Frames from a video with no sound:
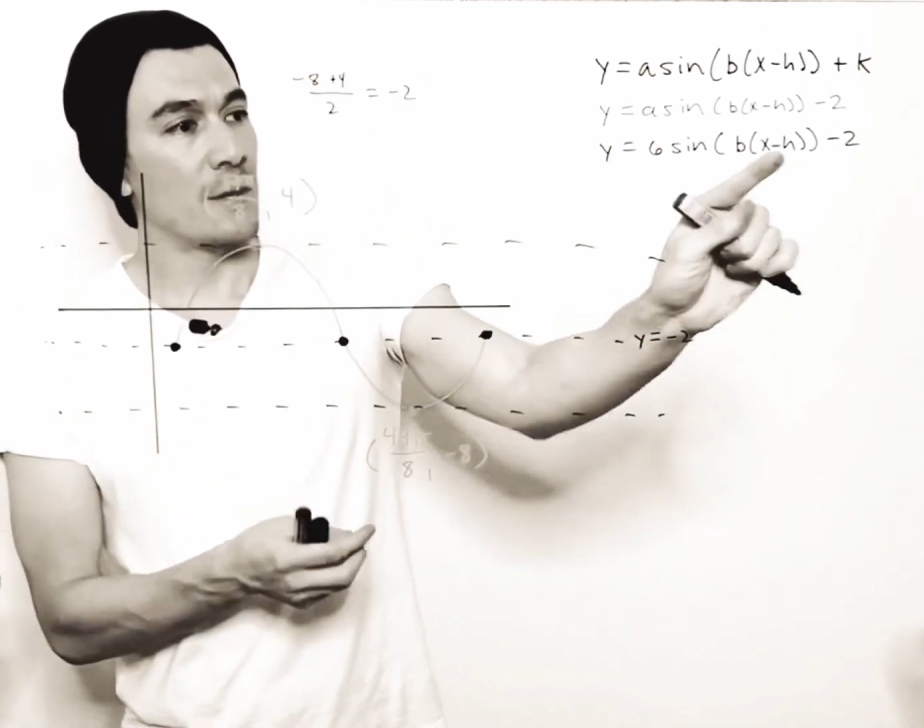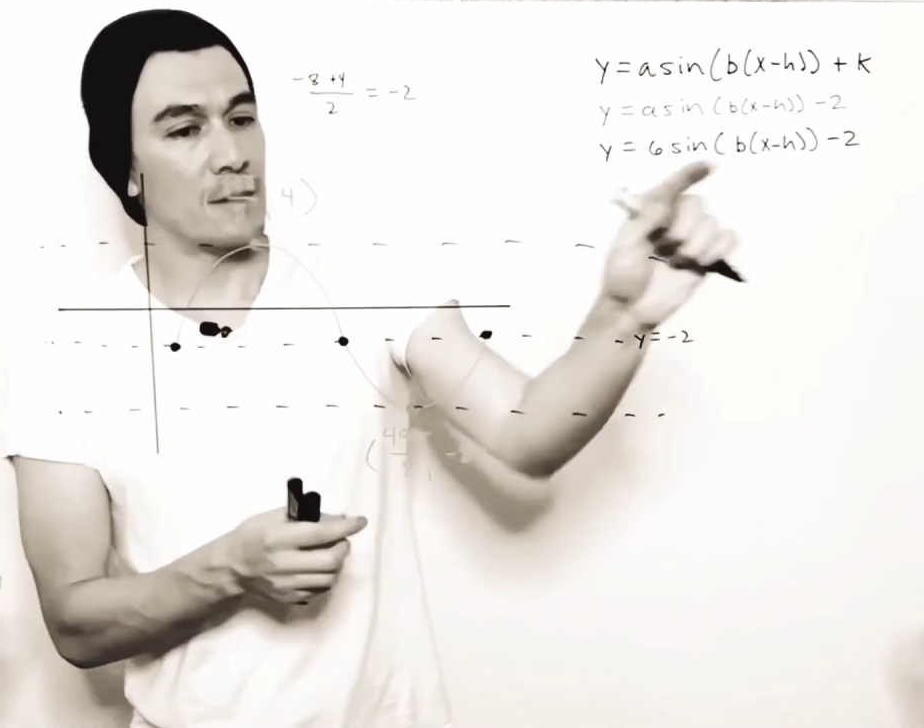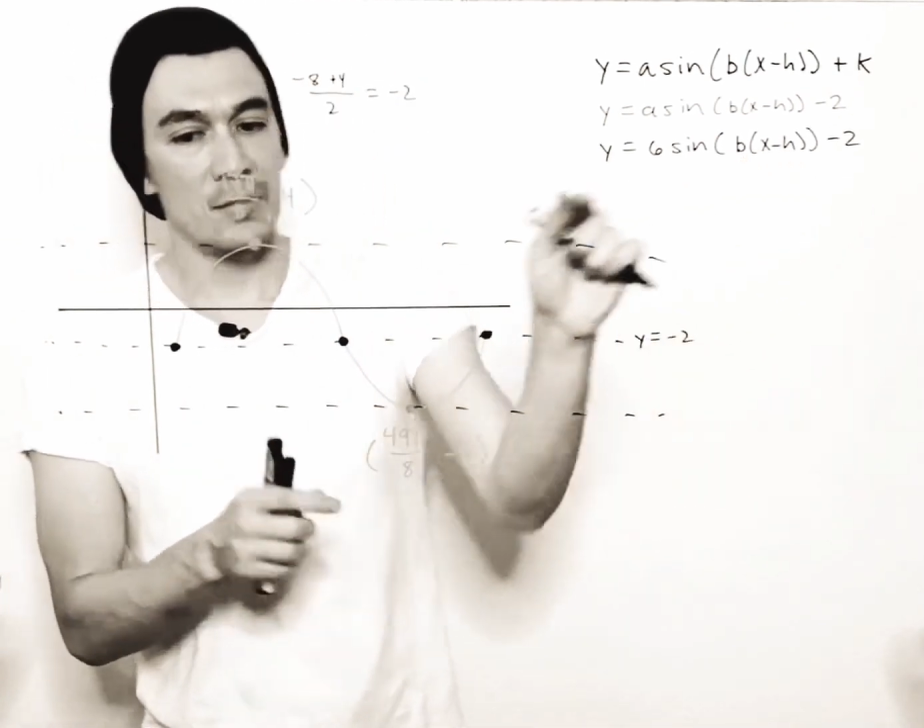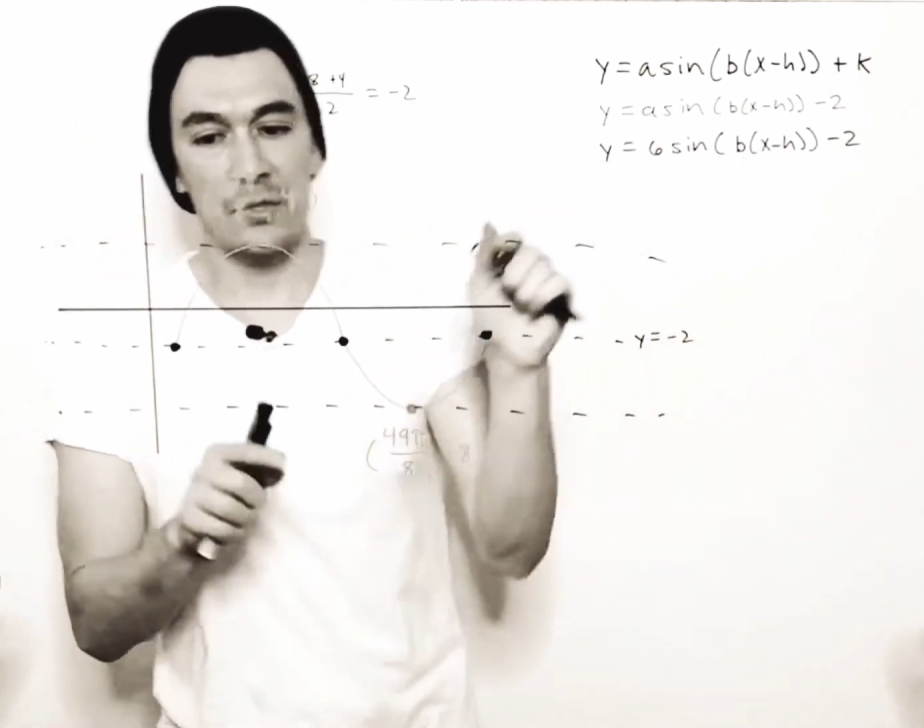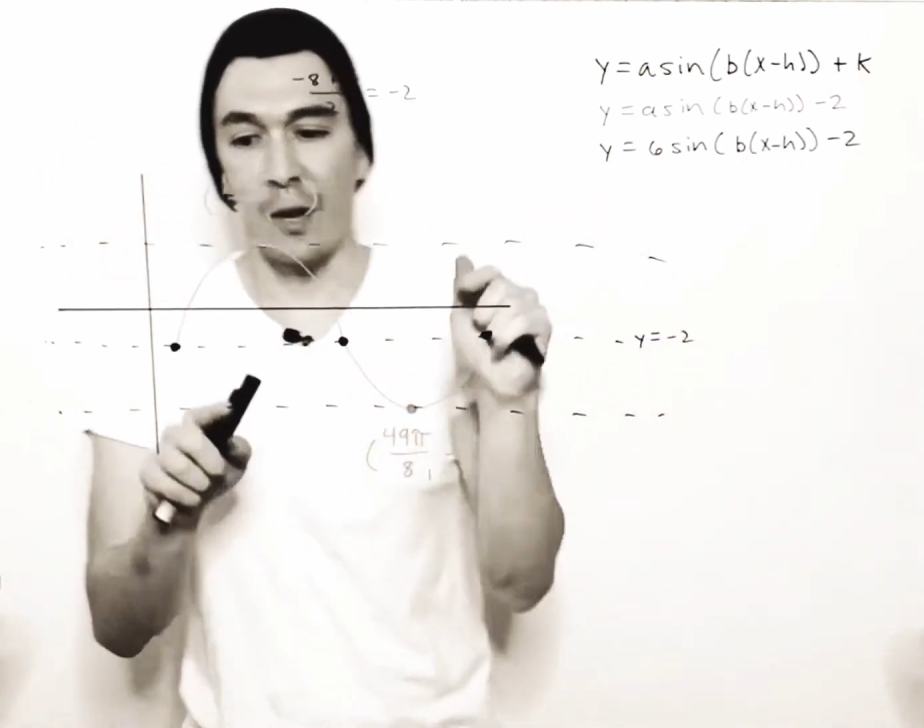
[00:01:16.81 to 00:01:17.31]
the
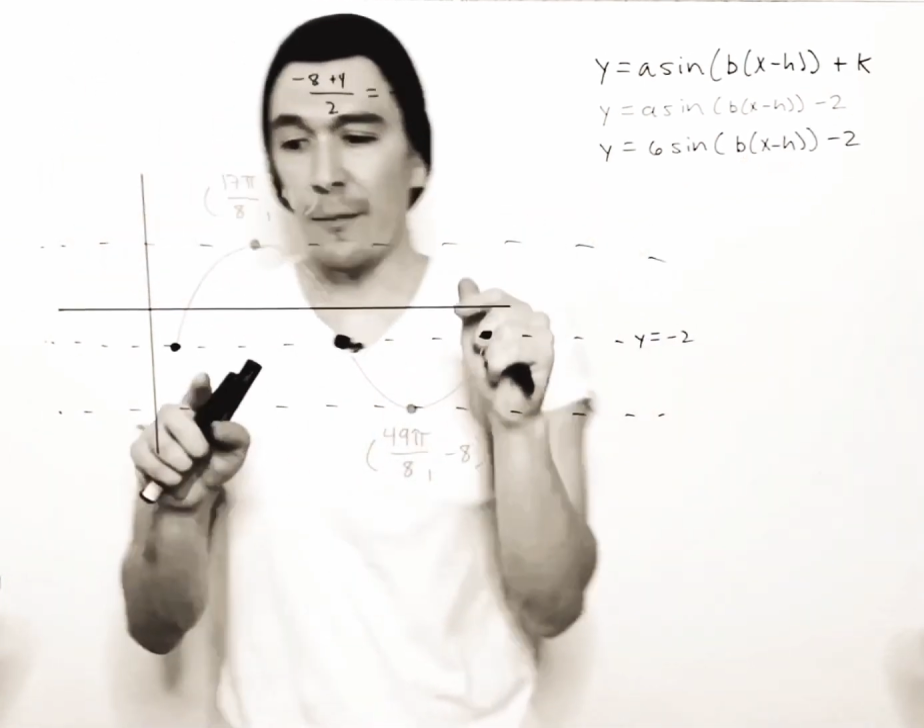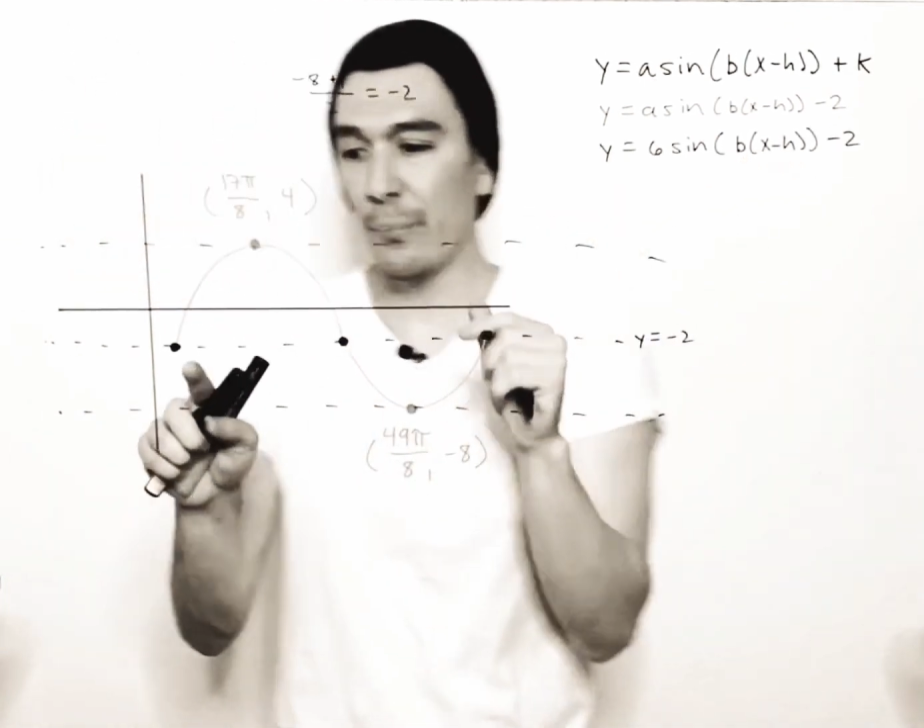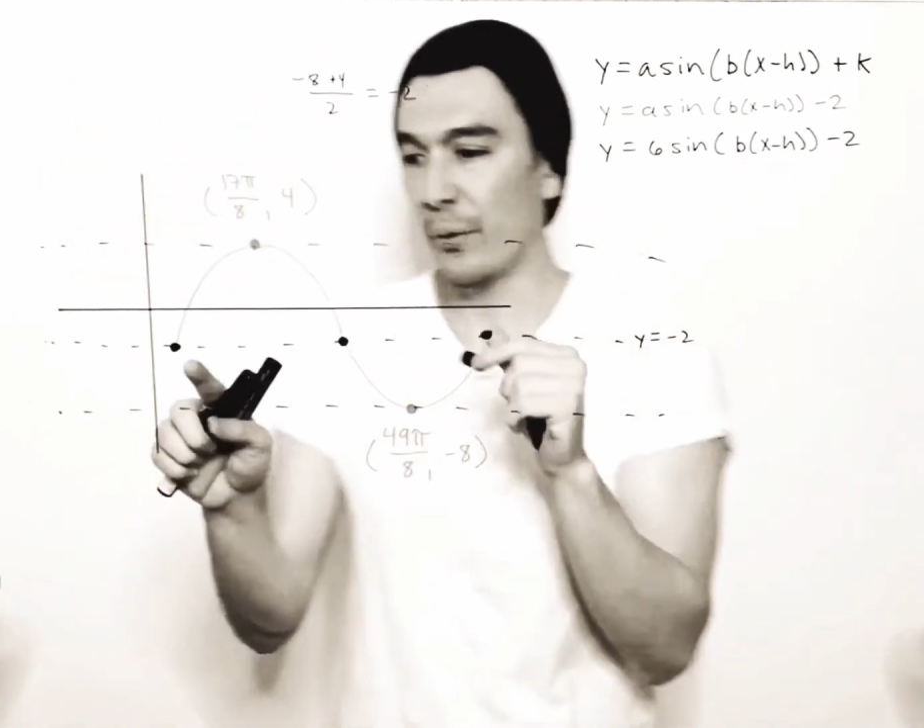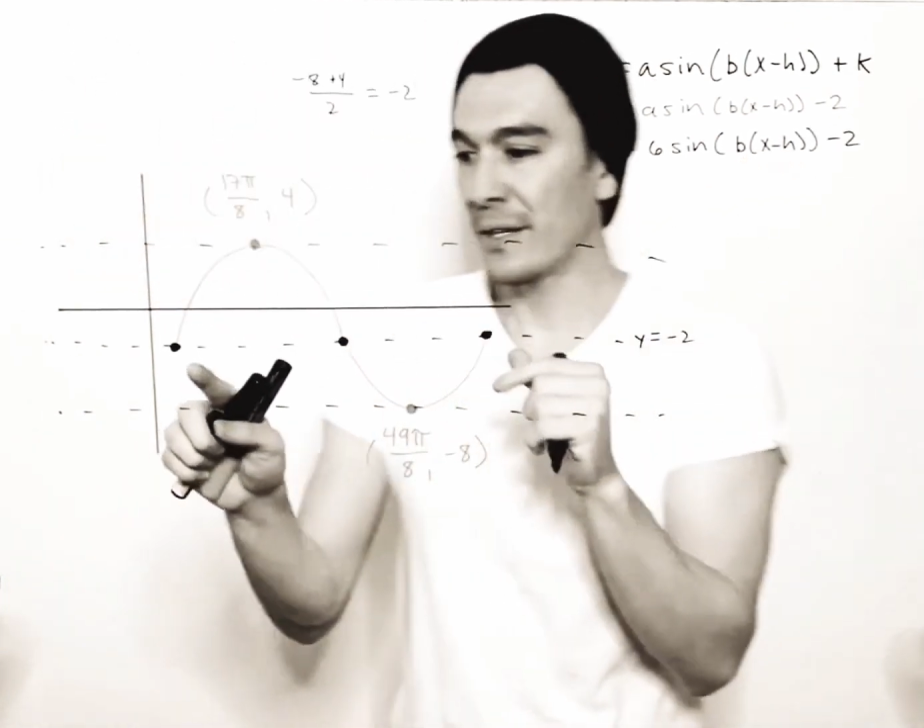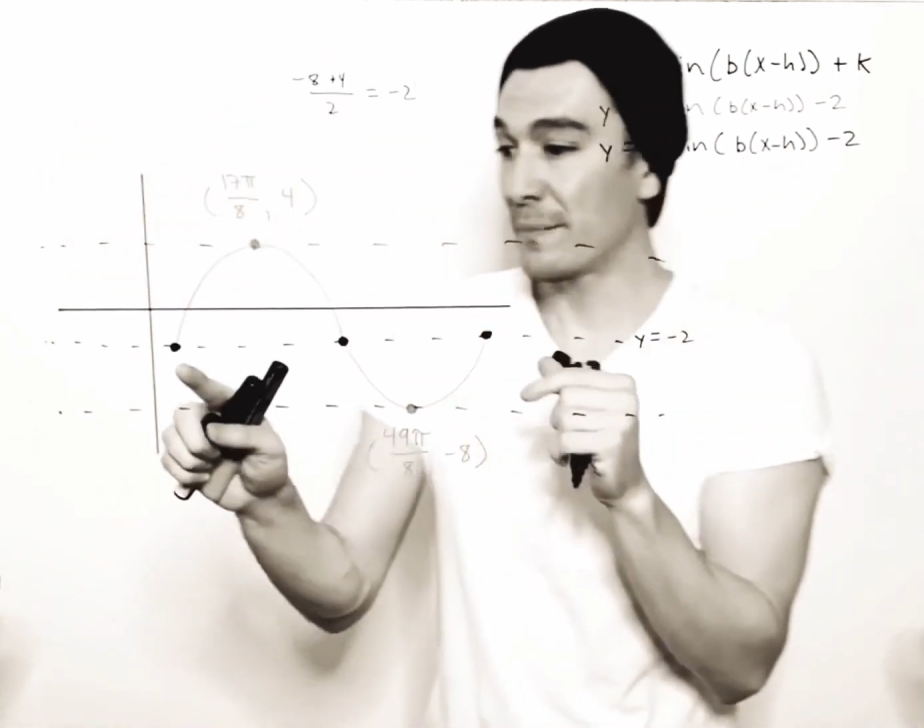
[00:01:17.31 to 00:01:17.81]
start point,